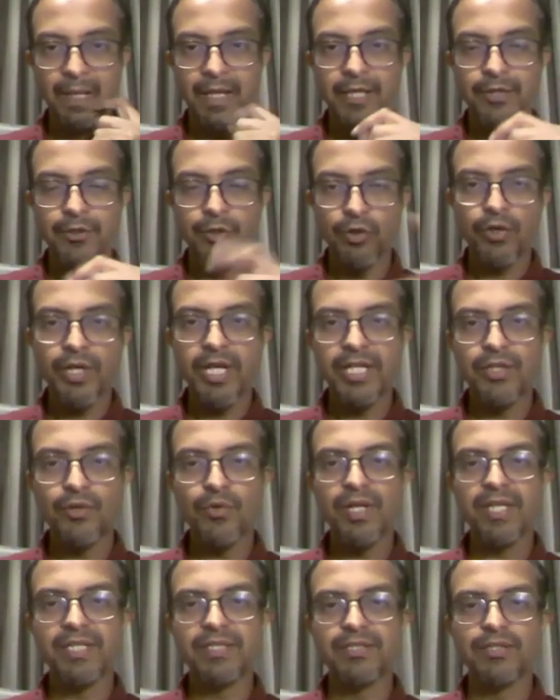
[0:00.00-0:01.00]
You look at
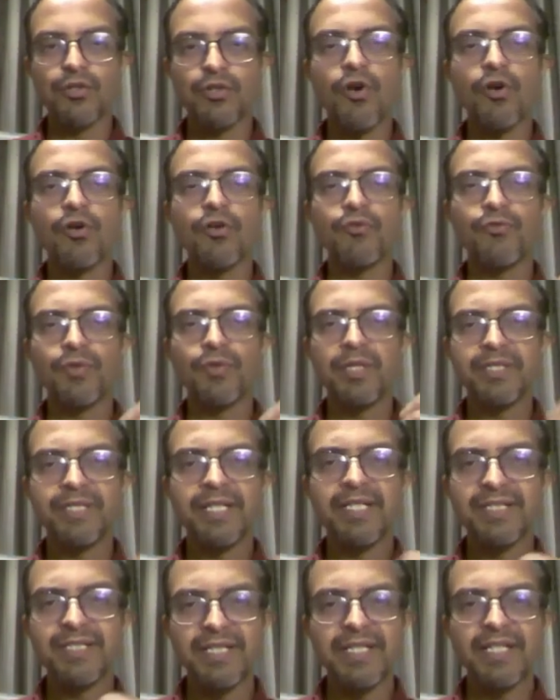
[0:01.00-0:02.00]
US, a lot of world
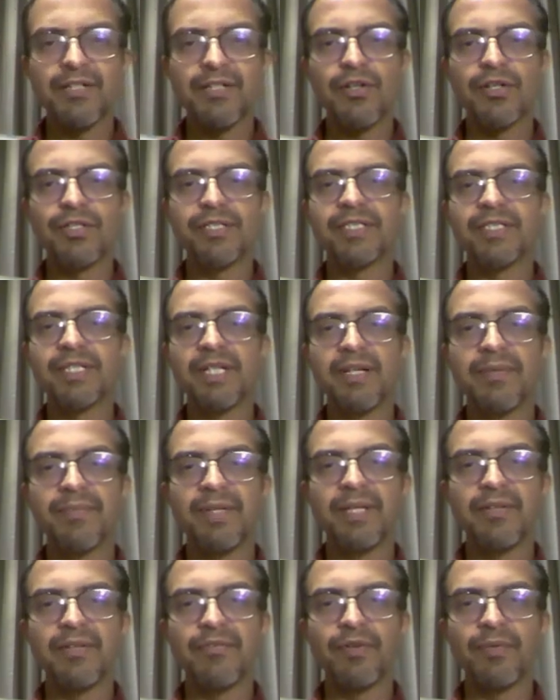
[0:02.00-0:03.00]
changing technologies are
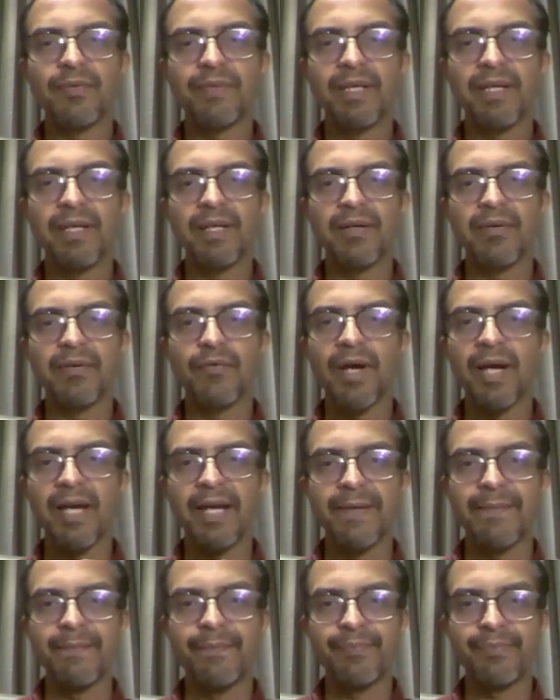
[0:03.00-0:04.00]
coming in from there.
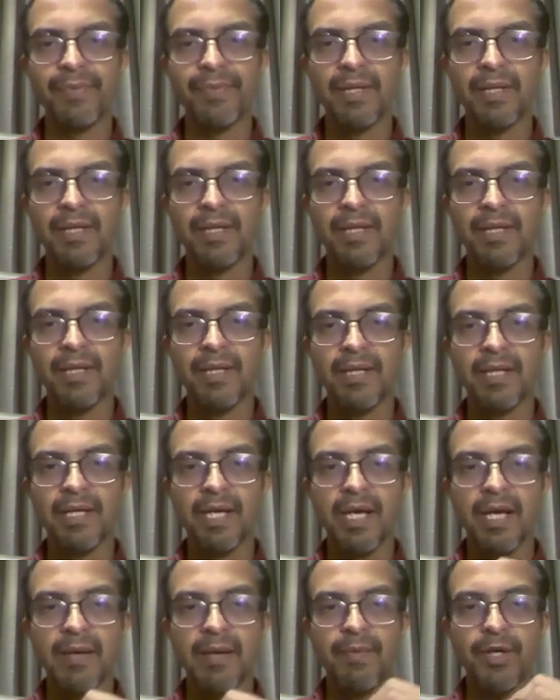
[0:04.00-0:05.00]
Why?
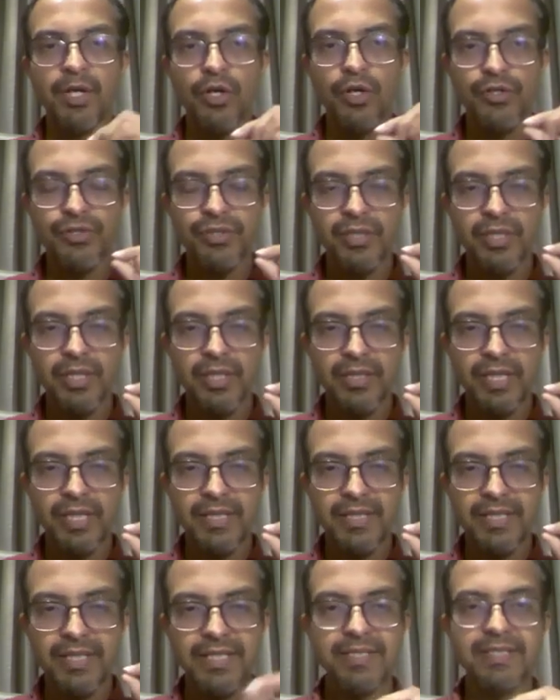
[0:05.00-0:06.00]
Because there
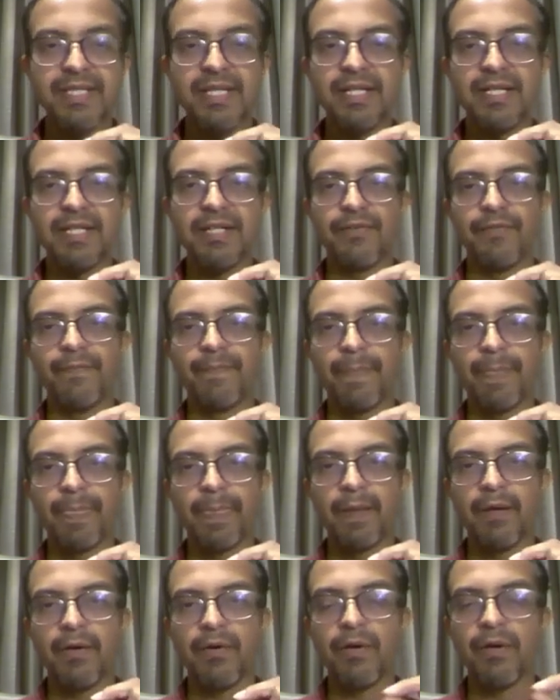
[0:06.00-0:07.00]
is an incentive.
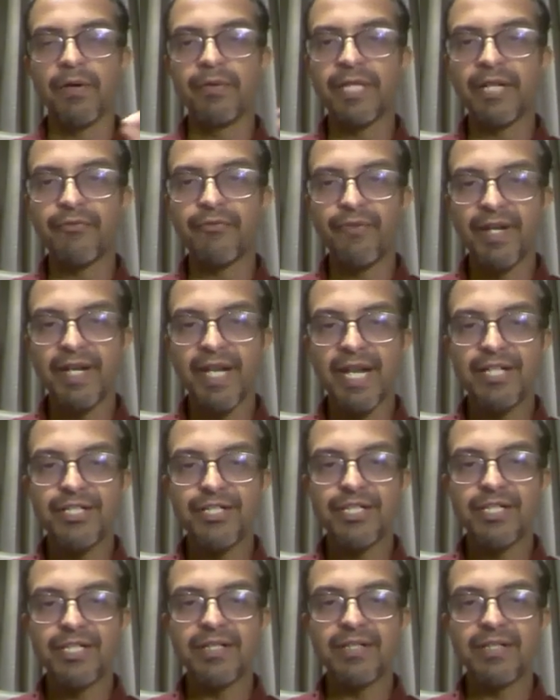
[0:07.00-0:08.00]
That
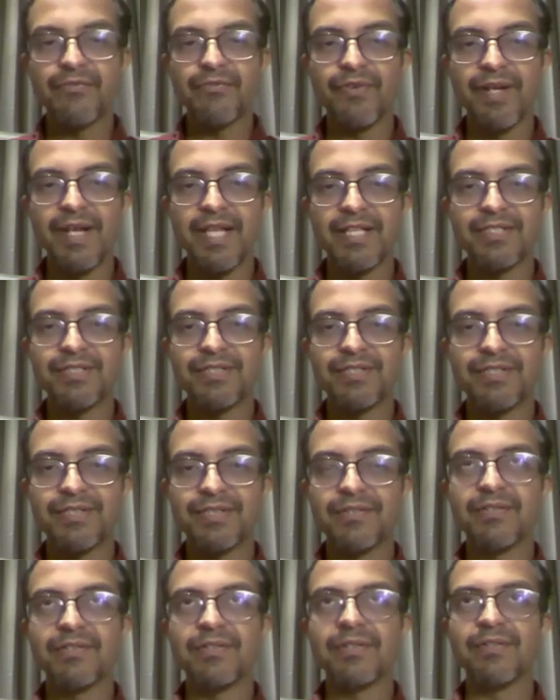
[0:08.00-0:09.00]
finance
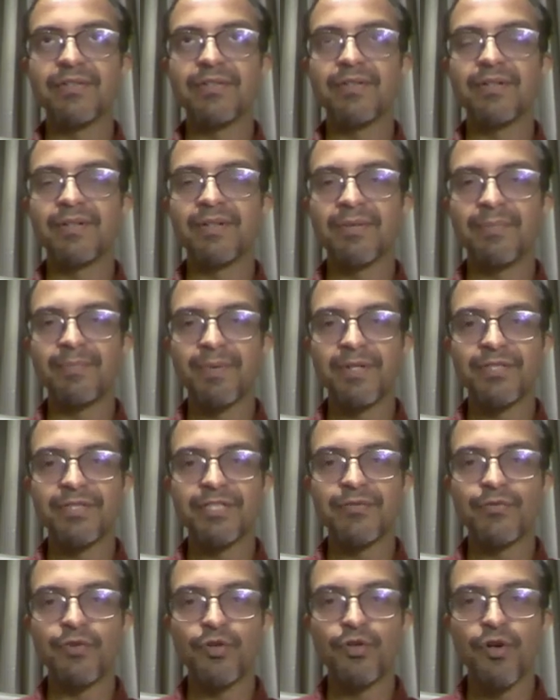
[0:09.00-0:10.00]

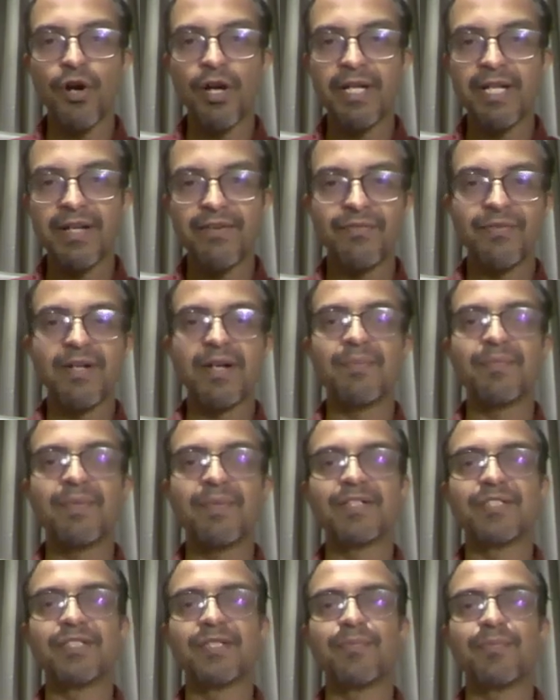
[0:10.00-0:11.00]
person would not have come
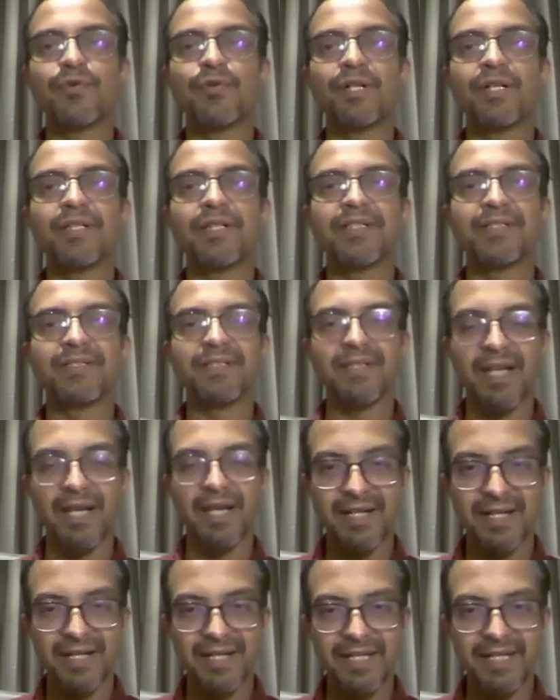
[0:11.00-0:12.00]
and supported this
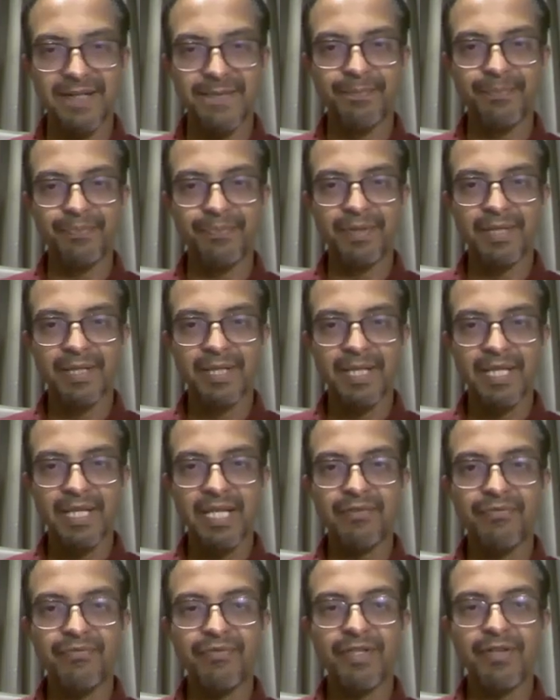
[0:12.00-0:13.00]
R&D
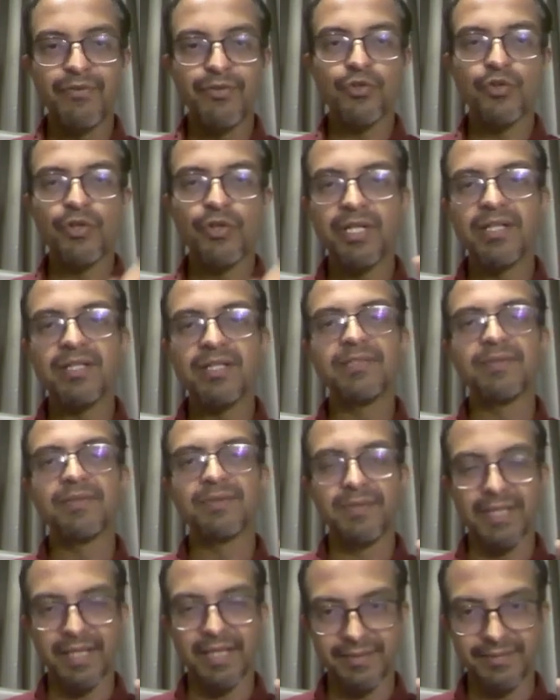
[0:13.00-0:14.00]
if there was no returns
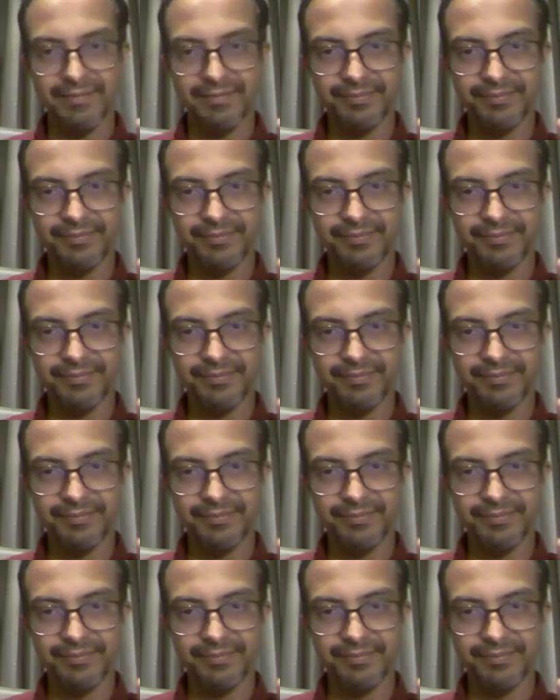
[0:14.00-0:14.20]
there,